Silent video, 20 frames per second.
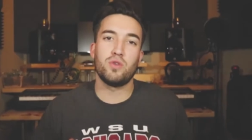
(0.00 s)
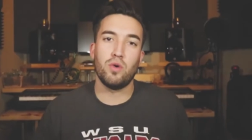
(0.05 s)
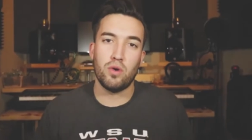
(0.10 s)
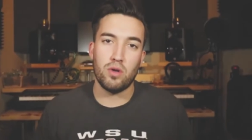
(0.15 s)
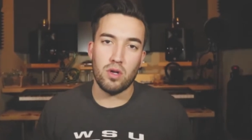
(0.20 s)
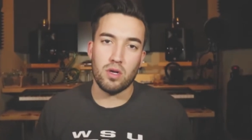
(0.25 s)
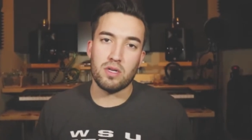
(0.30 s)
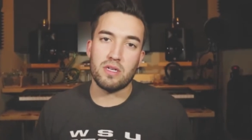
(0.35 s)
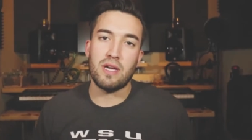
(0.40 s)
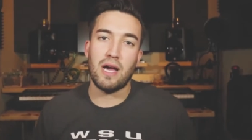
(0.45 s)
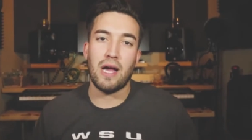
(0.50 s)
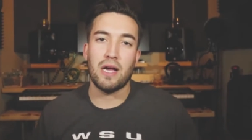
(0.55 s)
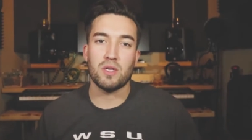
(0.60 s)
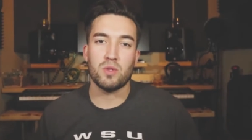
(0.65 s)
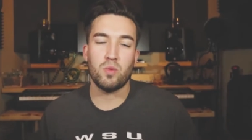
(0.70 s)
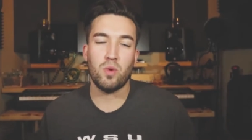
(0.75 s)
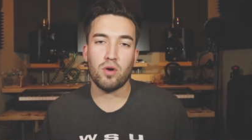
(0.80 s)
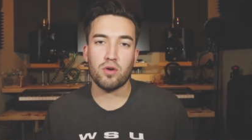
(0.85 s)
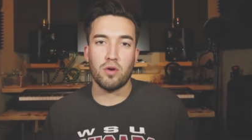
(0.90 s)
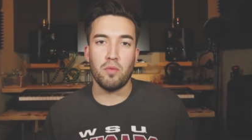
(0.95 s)
going on
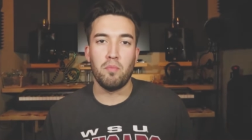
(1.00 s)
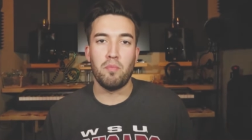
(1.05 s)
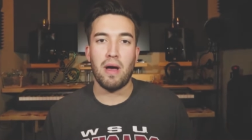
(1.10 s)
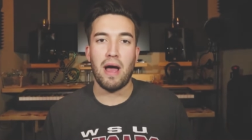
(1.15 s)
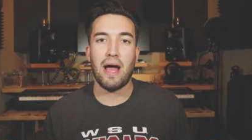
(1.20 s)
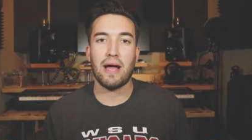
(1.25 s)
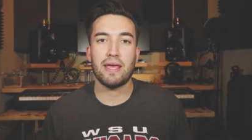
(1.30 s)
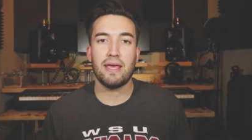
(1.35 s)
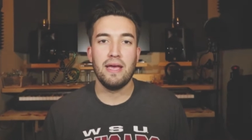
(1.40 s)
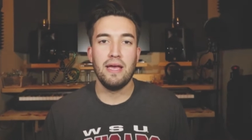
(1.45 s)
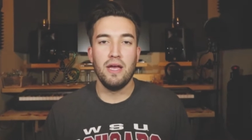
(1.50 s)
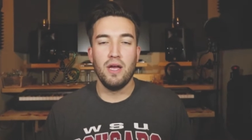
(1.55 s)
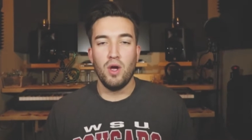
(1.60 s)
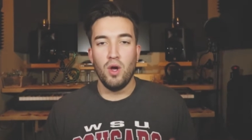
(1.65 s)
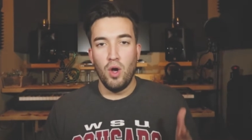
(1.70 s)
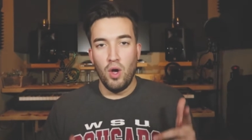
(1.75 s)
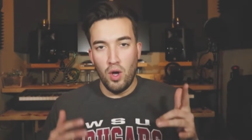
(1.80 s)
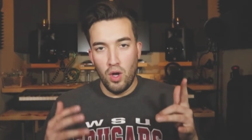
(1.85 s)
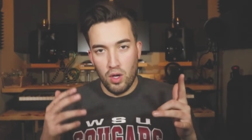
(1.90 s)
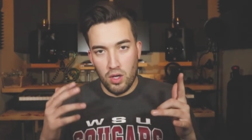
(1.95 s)
guys? Welcome back.
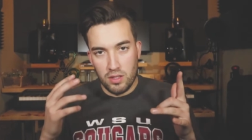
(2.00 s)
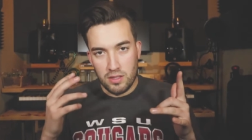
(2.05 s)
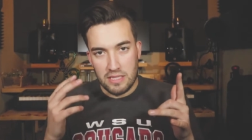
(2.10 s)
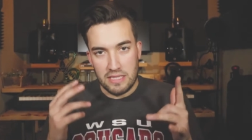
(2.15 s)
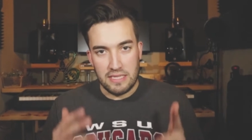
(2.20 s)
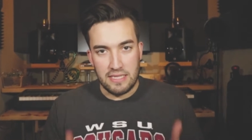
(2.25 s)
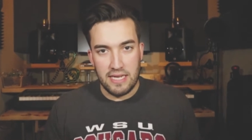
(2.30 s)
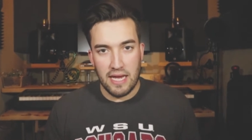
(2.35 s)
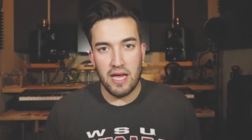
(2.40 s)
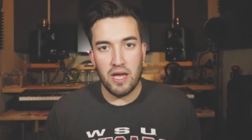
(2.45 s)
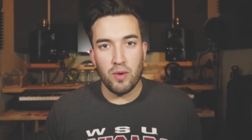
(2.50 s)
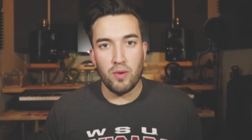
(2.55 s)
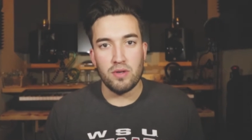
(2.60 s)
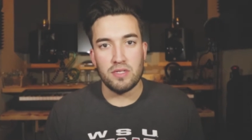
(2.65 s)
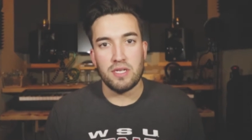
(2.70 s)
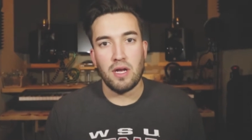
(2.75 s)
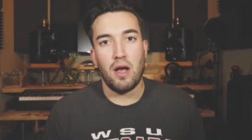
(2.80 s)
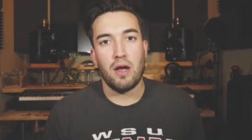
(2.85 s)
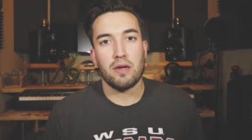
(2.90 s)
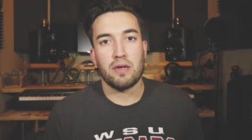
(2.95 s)
Today we're
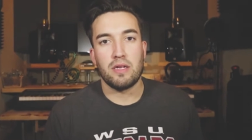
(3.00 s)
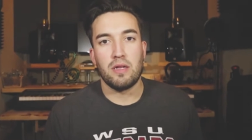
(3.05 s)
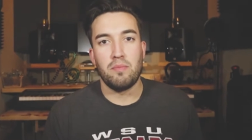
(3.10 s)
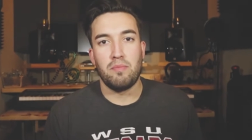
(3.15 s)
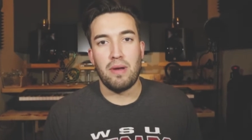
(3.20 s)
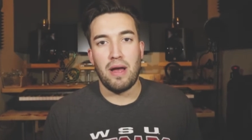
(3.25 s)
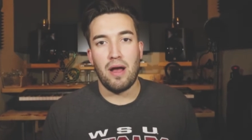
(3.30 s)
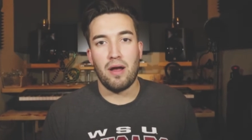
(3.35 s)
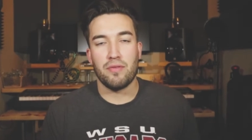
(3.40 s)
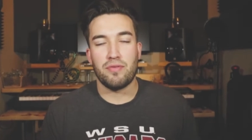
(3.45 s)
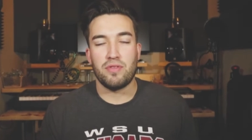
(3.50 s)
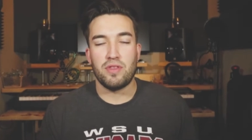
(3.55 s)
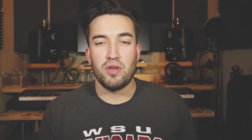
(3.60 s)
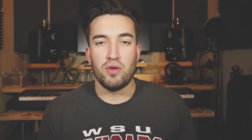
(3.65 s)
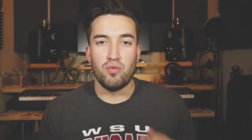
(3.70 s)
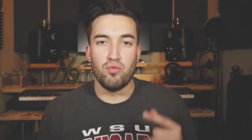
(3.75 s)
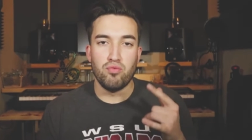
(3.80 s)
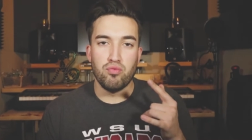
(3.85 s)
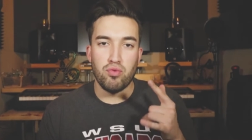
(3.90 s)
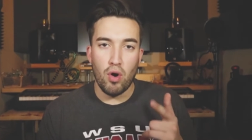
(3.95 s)
talking about the
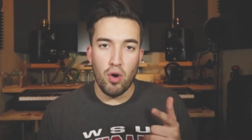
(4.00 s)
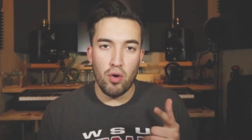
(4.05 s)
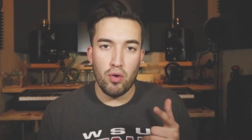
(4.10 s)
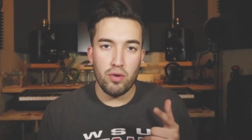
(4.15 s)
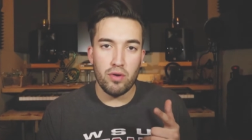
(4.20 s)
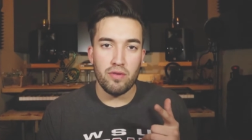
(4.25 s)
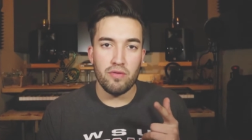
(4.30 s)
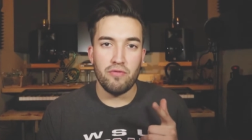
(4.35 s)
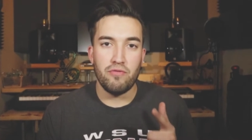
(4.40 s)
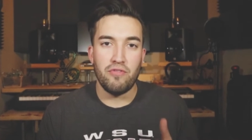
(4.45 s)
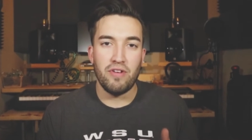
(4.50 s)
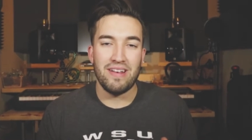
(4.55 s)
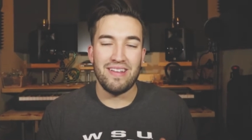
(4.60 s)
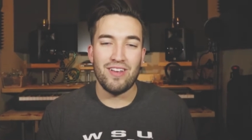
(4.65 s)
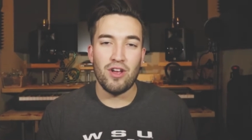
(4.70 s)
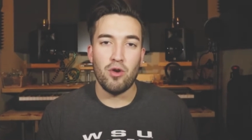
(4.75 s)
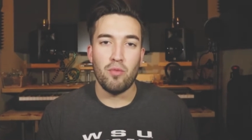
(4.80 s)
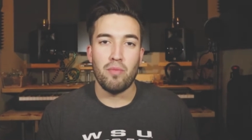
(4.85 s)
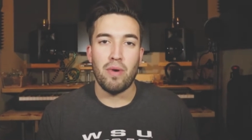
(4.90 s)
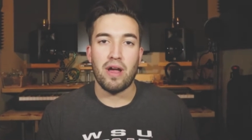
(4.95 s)
Rode
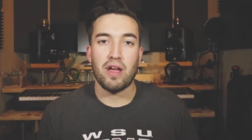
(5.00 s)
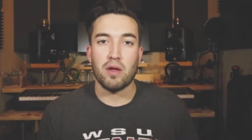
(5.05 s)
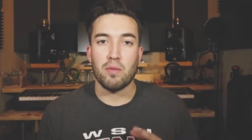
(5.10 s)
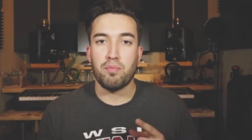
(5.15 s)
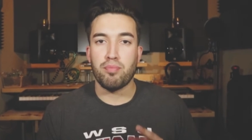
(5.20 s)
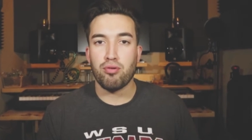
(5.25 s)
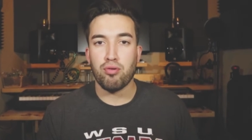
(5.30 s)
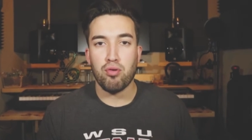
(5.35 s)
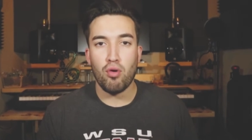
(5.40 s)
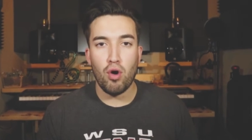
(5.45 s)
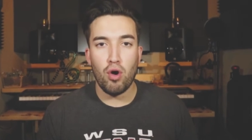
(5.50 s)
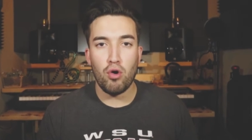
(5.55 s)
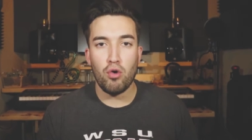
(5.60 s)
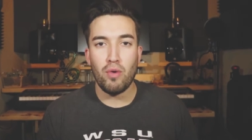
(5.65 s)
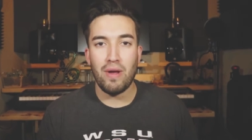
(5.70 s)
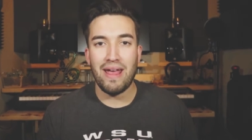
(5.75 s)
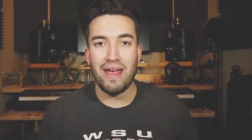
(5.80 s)
VideoMic Pro